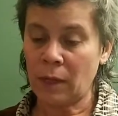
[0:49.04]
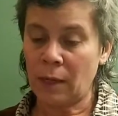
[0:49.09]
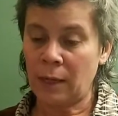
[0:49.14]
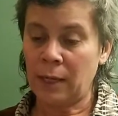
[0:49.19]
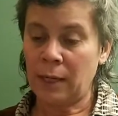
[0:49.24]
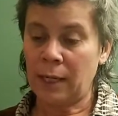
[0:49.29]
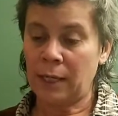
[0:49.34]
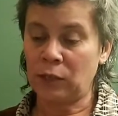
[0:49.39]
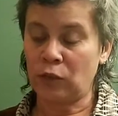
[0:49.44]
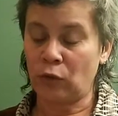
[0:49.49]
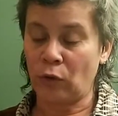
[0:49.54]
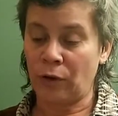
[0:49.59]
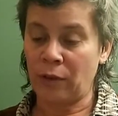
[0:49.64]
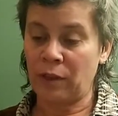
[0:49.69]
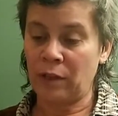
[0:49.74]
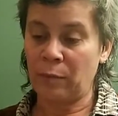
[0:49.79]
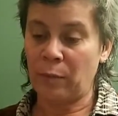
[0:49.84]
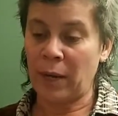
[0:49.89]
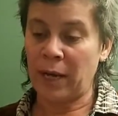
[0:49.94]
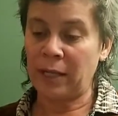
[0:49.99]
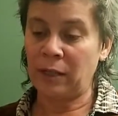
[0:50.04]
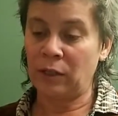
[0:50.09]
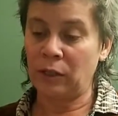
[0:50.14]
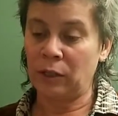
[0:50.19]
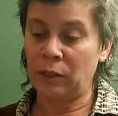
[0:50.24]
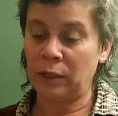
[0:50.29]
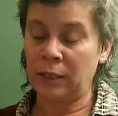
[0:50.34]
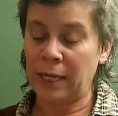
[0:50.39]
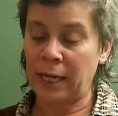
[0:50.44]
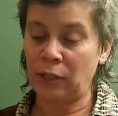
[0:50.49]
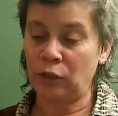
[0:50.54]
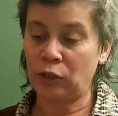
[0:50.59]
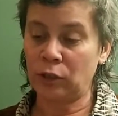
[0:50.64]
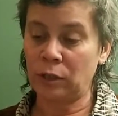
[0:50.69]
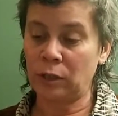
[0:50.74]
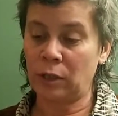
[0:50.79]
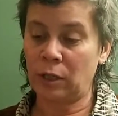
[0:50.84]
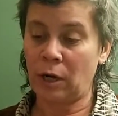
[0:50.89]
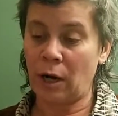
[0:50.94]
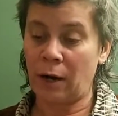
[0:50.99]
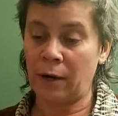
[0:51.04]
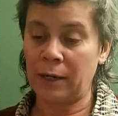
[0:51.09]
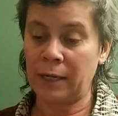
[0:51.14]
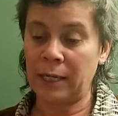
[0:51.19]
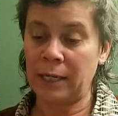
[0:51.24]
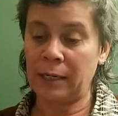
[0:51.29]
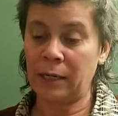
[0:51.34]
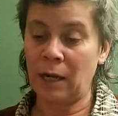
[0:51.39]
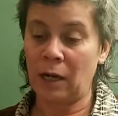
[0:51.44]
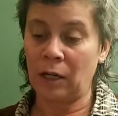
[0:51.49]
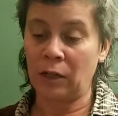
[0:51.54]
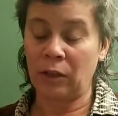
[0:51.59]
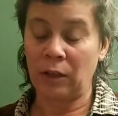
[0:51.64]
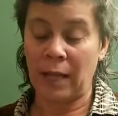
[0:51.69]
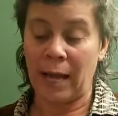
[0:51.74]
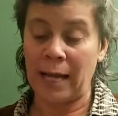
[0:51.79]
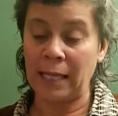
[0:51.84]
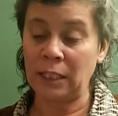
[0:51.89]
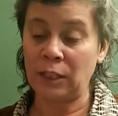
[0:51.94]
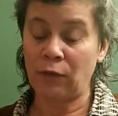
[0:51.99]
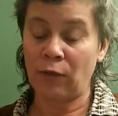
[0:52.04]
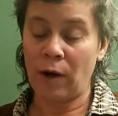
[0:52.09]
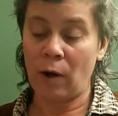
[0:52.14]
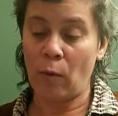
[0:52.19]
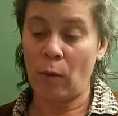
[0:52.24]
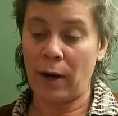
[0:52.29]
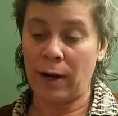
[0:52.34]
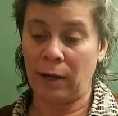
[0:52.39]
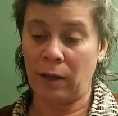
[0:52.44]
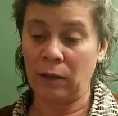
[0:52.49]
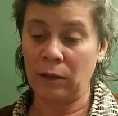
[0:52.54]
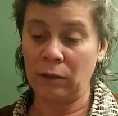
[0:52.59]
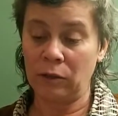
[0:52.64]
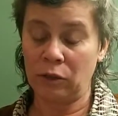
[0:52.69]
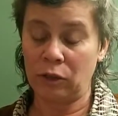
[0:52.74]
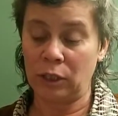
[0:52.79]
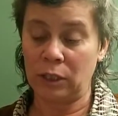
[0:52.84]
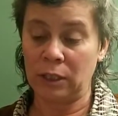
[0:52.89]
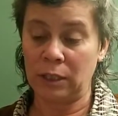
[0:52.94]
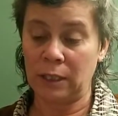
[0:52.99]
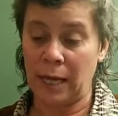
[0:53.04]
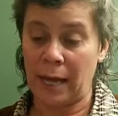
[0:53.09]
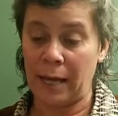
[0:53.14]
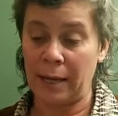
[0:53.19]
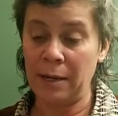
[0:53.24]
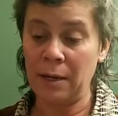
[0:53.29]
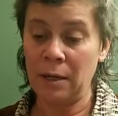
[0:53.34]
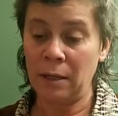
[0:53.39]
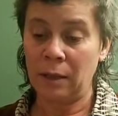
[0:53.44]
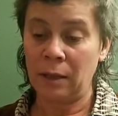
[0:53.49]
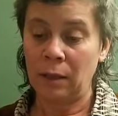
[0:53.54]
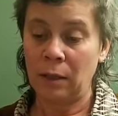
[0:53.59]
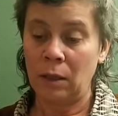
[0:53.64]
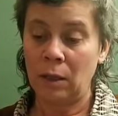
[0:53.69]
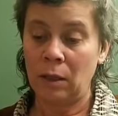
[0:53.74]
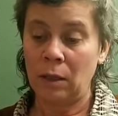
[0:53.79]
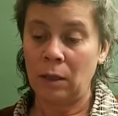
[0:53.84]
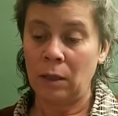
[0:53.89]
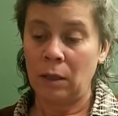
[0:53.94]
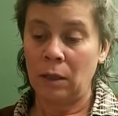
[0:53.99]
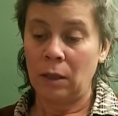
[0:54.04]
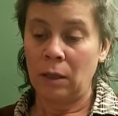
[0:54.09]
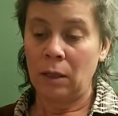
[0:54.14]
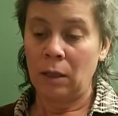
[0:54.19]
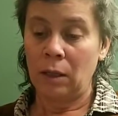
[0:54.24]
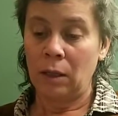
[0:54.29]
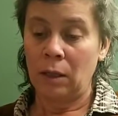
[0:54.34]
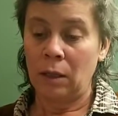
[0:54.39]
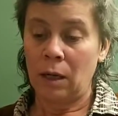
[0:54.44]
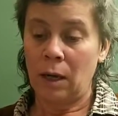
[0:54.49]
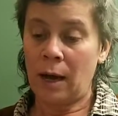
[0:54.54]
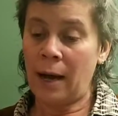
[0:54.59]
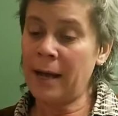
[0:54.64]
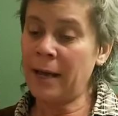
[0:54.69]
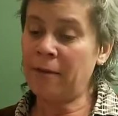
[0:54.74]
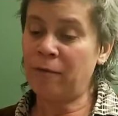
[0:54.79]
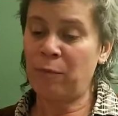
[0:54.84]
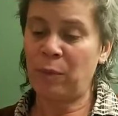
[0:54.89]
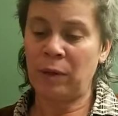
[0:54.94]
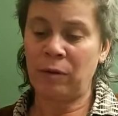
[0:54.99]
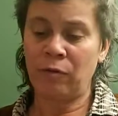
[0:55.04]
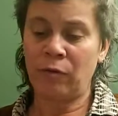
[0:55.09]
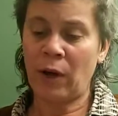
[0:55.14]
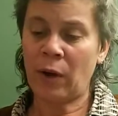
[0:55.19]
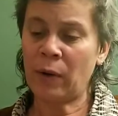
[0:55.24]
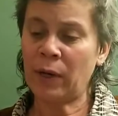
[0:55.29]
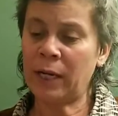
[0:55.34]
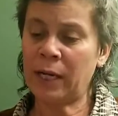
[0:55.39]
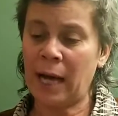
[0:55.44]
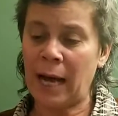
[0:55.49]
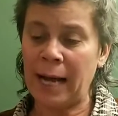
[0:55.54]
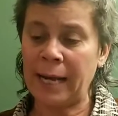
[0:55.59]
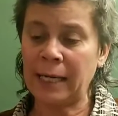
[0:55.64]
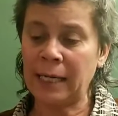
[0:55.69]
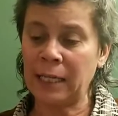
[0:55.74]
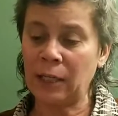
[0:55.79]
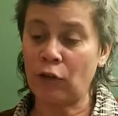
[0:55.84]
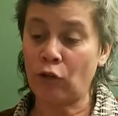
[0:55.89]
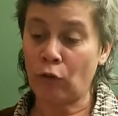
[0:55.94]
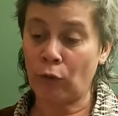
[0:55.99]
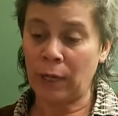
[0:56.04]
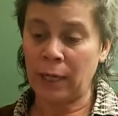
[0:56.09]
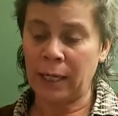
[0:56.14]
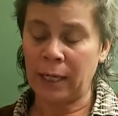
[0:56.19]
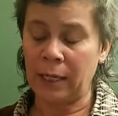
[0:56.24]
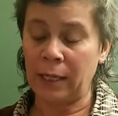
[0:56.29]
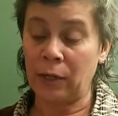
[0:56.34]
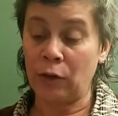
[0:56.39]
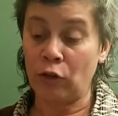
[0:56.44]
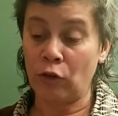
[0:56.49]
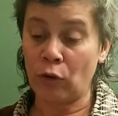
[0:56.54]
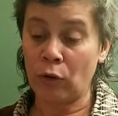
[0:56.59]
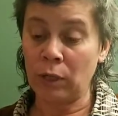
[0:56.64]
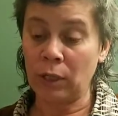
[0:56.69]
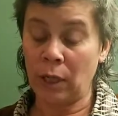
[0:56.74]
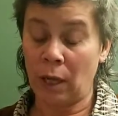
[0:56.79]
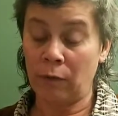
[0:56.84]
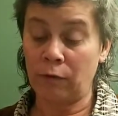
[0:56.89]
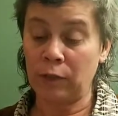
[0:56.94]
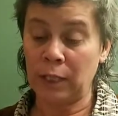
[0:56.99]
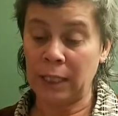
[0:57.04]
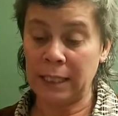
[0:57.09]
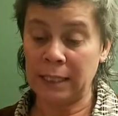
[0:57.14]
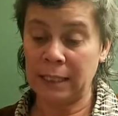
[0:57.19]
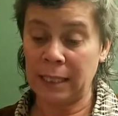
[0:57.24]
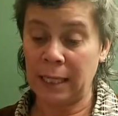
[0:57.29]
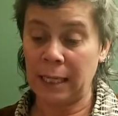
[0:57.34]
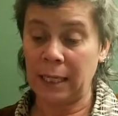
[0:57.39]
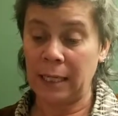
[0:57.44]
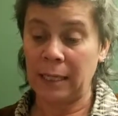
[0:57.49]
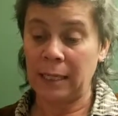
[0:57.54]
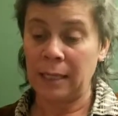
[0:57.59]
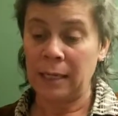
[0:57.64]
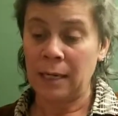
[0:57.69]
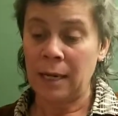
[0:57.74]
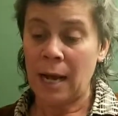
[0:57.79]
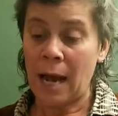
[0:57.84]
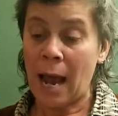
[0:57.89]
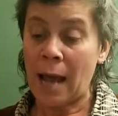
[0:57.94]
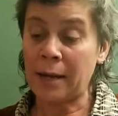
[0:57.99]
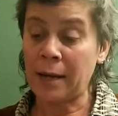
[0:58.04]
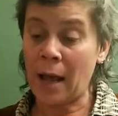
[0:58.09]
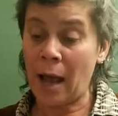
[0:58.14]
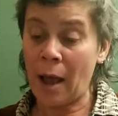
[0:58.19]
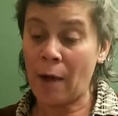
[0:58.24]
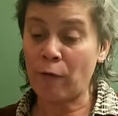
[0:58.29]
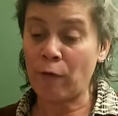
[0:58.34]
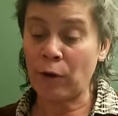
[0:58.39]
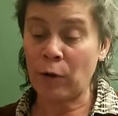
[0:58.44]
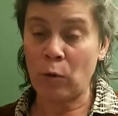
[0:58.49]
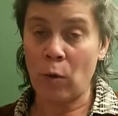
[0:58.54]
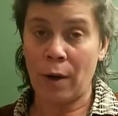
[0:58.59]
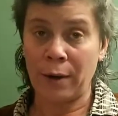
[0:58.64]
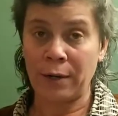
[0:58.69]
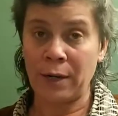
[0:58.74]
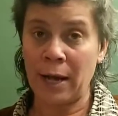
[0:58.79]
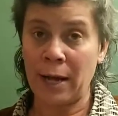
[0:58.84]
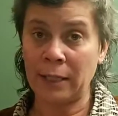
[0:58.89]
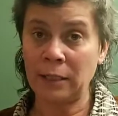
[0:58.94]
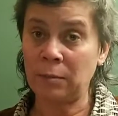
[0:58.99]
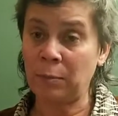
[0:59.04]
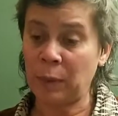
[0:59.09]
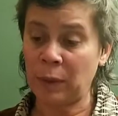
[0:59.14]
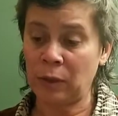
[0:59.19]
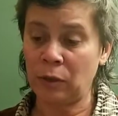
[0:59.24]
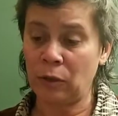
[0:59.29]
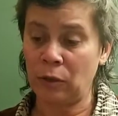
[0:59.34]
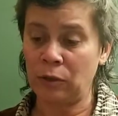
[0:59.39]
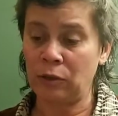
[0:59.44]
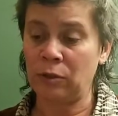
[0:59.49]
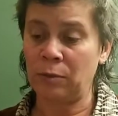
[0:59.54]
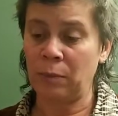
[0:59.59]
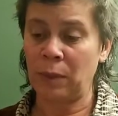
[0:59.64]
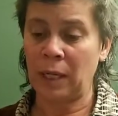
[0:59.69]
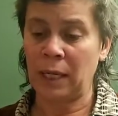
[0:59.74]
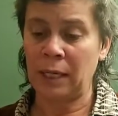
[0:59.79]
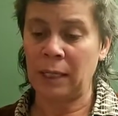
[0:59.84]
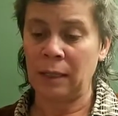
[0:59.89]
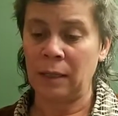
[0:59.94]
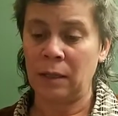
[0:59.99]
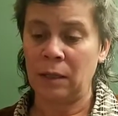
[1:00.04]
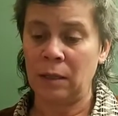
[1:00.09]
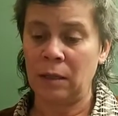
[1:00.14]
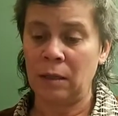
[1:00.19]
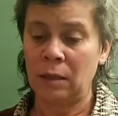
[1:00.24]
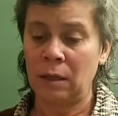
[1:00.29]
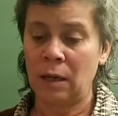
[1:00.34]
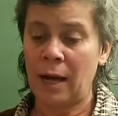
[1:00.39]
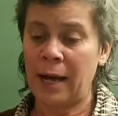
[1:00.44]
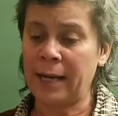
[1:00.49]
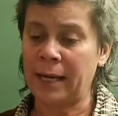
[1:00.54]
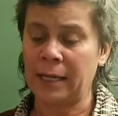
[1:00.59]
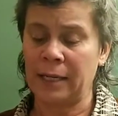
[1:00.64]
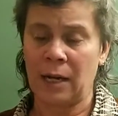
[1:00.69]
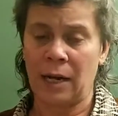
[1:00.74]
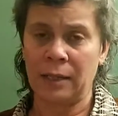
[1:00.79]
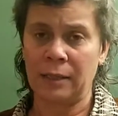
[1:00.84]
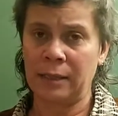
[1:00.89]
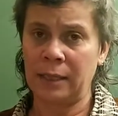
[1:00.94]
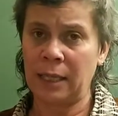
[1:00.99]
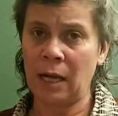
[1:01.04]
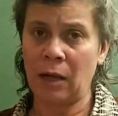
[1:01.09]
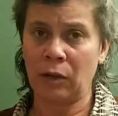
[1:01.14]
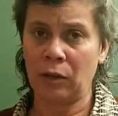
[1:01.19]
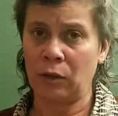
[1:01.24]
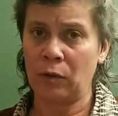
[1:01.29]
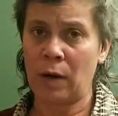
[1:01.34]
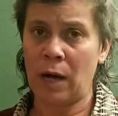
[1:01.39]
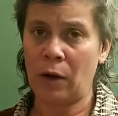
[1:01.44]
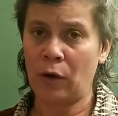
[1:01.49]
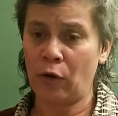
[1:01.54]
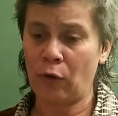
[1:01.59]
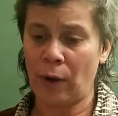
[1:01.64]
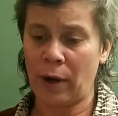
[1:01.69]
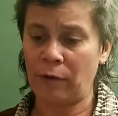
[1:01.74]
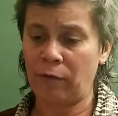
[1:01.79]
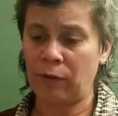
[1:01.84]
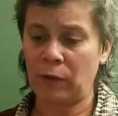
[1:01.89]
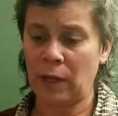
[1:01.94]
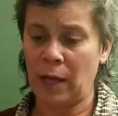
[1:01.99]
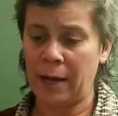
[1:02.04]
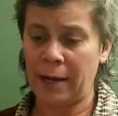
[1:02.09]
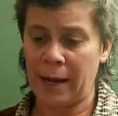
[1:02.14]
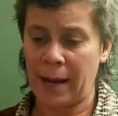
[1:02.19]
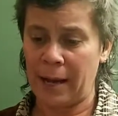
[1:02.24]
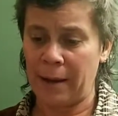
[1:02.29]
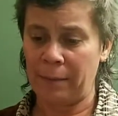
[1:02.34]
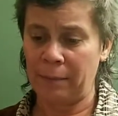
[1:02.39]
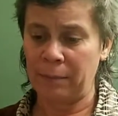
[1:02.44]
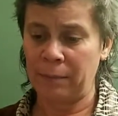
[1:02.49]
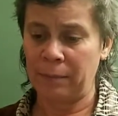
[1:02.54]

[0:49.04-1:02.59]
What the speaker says: As Dorothy bade the good-natured guardian a last farewell, she said, "I have been very kindly treated in your lovely city, and everyone has been good to me. I cannot tell you how grateful I am."